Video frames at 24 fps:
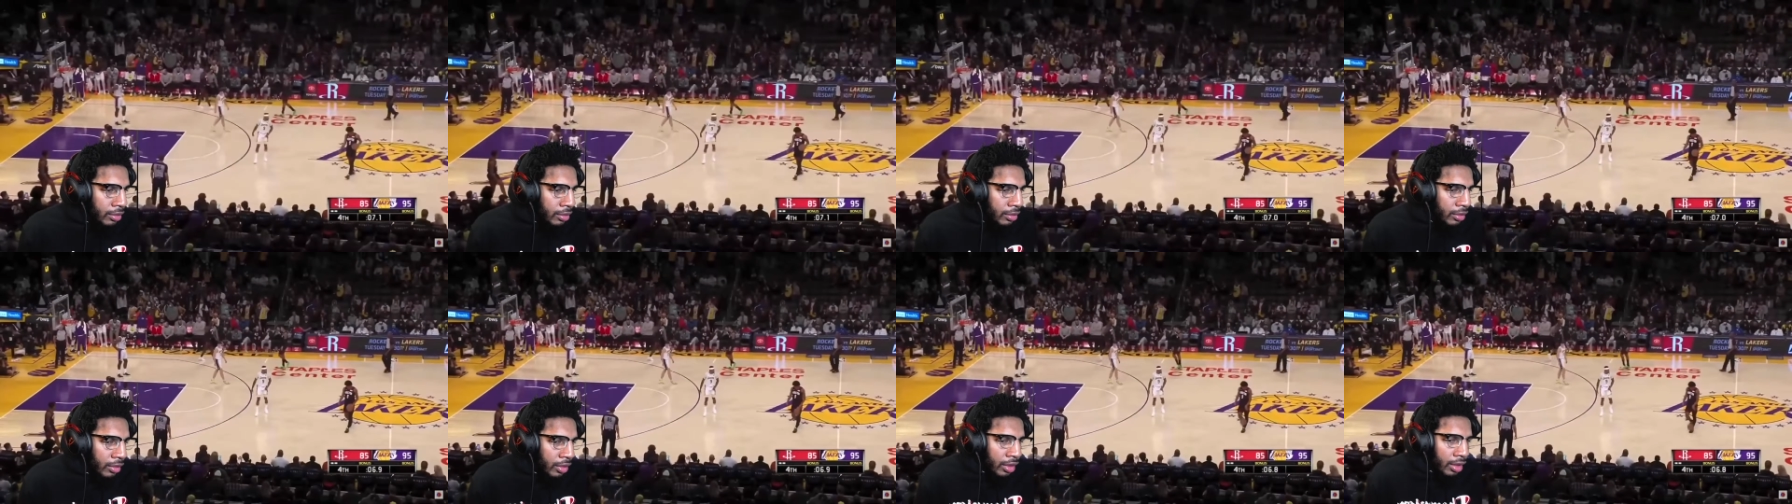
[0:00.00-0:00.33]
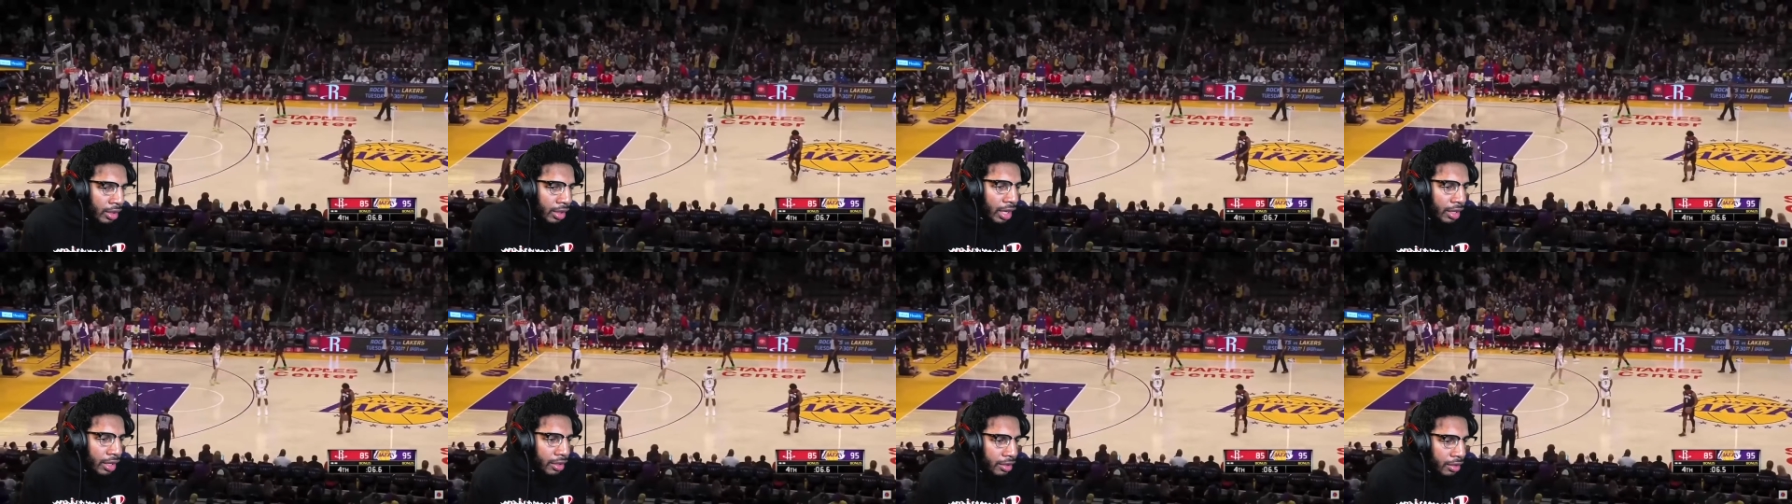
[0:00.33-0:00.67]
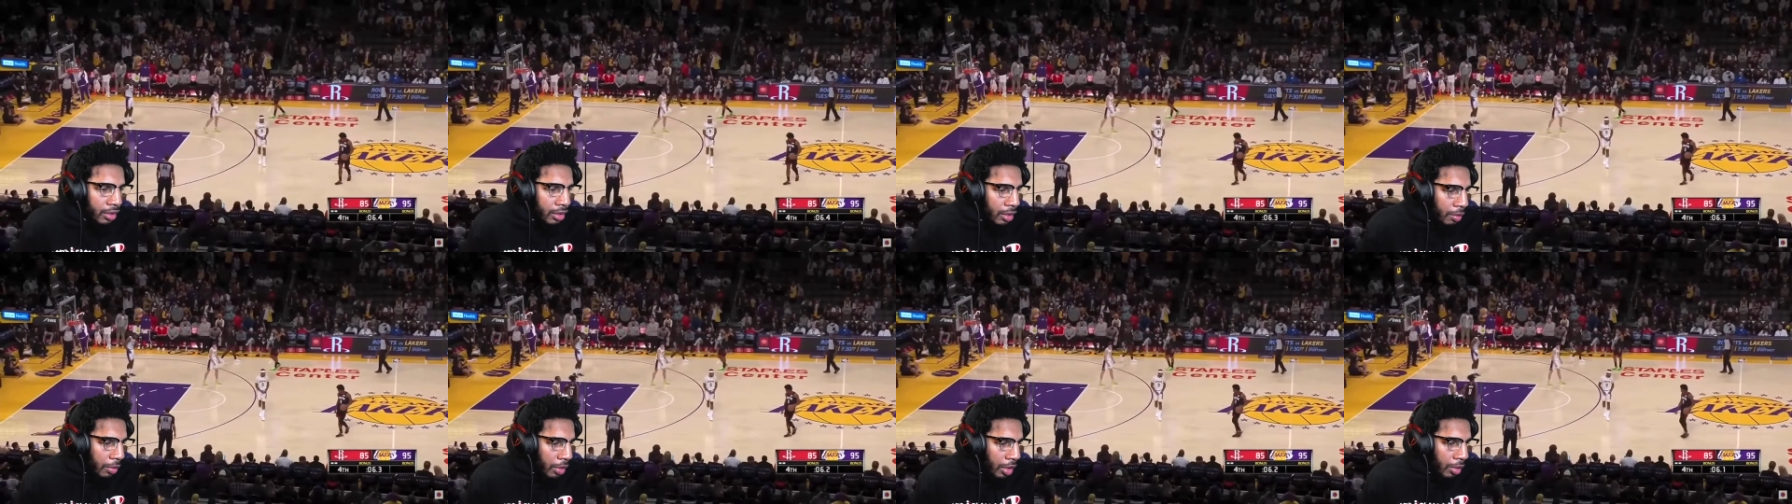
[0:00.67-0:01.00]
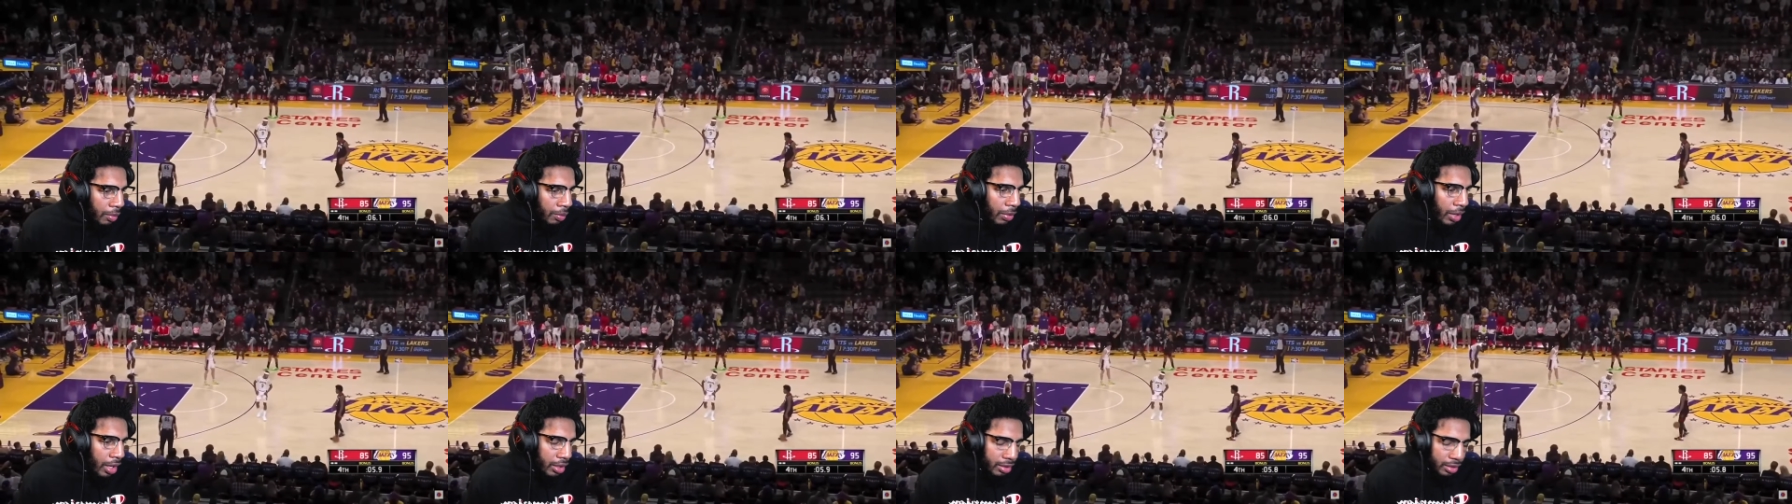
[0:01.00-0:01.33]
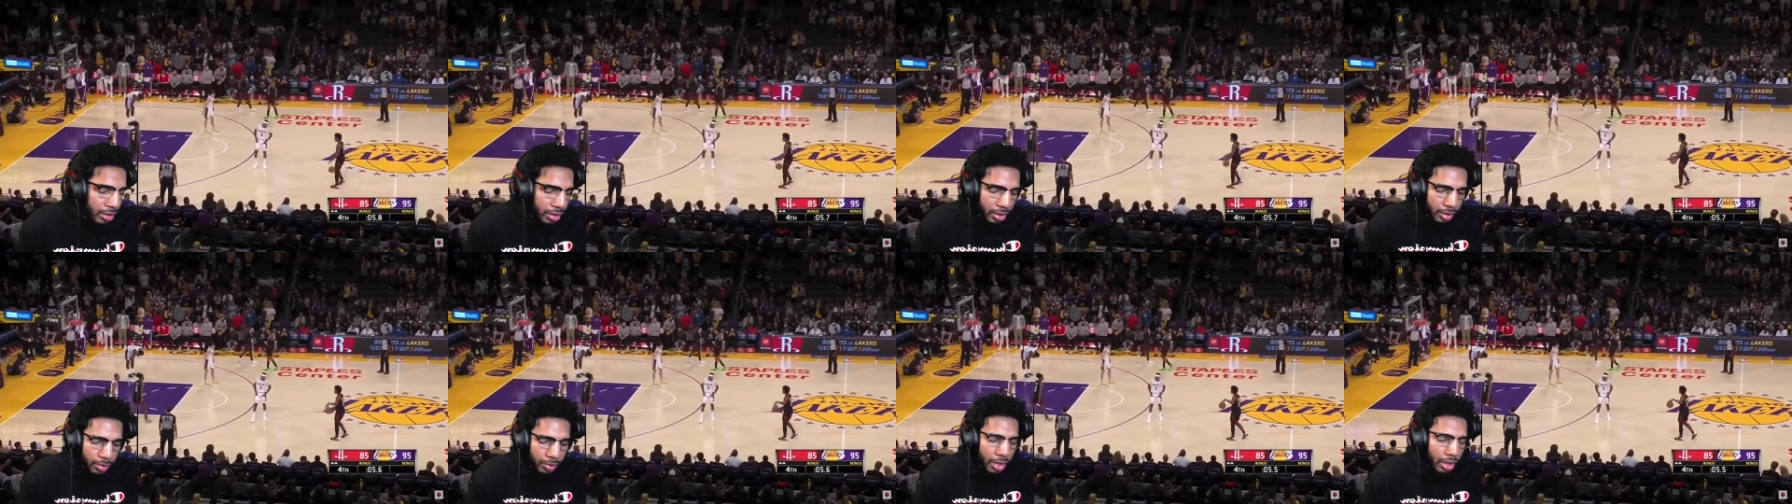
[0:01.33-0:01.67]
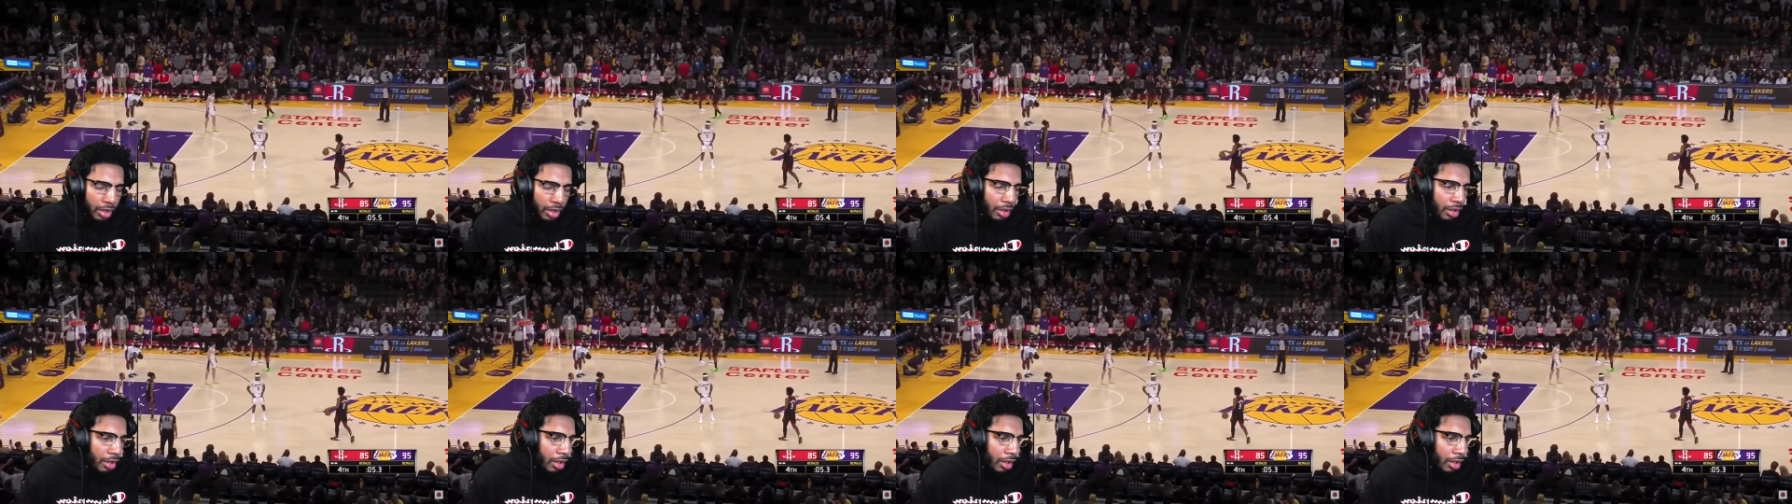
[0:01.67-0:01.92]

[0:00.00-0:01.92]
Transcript: Uh, I saw him get boxed up by